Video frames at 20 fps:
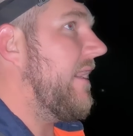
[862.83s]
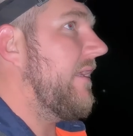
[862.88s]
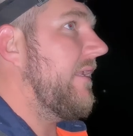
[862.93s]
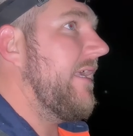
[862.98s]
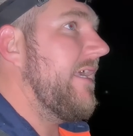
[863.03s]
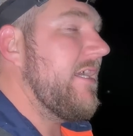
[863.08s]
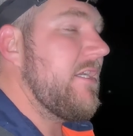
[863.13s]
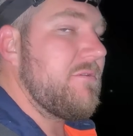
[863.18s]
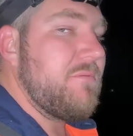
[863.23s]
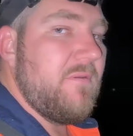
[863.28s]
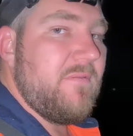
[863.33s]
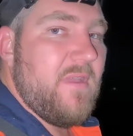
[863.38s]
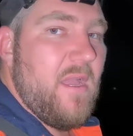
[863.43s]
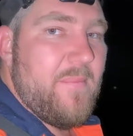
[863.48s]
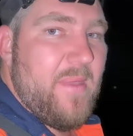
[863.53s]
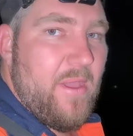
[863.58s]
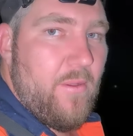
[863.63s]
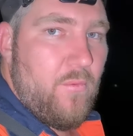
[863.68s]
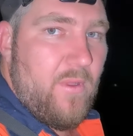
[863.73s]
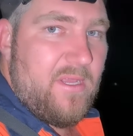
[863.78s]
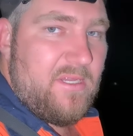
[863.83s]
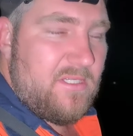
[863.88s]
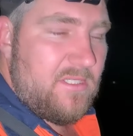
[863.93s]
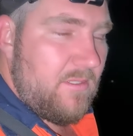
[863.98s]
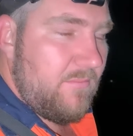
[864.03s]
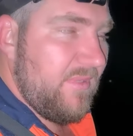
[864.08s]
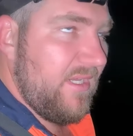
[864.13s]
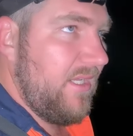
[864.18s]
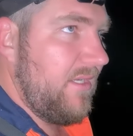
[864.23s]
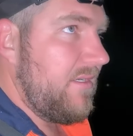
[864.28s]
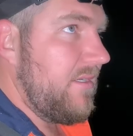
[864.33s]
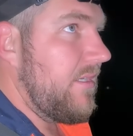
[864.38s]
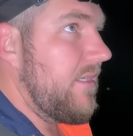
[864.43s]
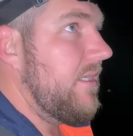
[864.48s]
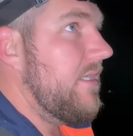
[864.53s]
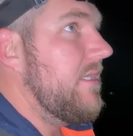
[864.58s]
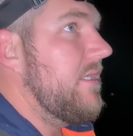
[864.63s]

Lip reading: out here because we've come out west a bit.